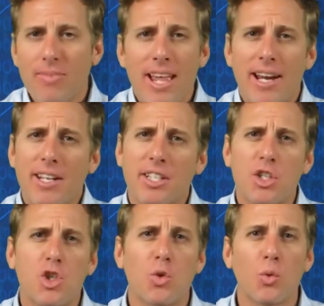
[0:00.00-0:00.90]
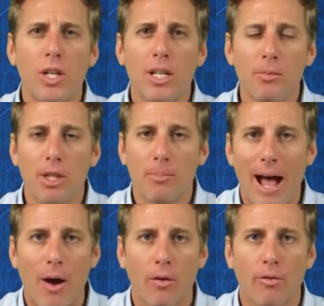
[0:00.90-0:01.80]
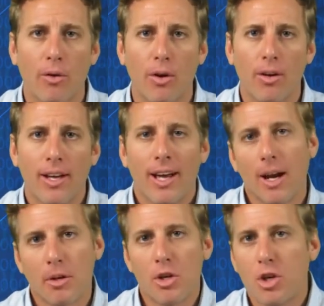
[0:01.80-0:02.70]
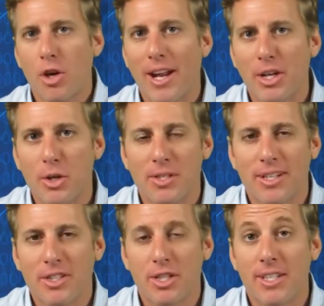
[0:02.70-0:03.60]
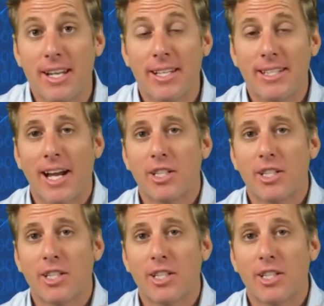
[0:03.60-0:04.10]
And it's extremely powerful, and I'm going to show you how to use it just in a sec.